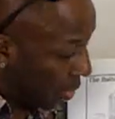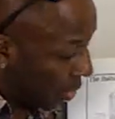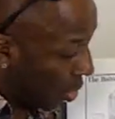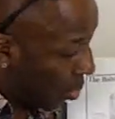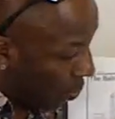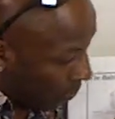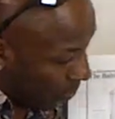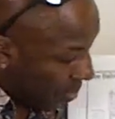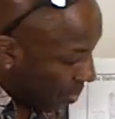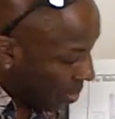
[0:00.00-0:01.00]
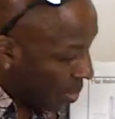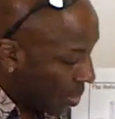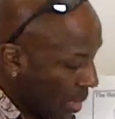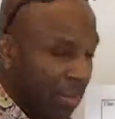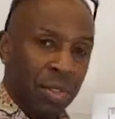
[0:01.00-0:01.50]
So
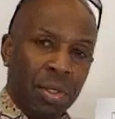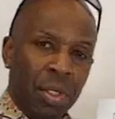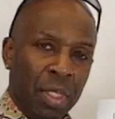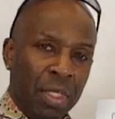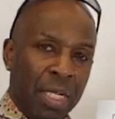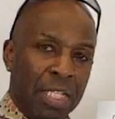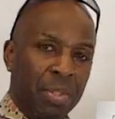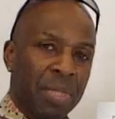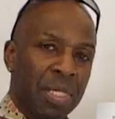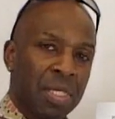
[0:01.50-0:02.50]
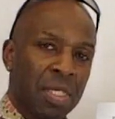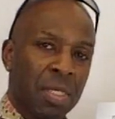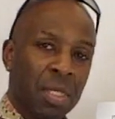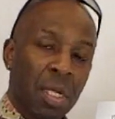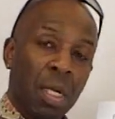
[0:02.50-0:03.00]
that was the other thing that had to be considered.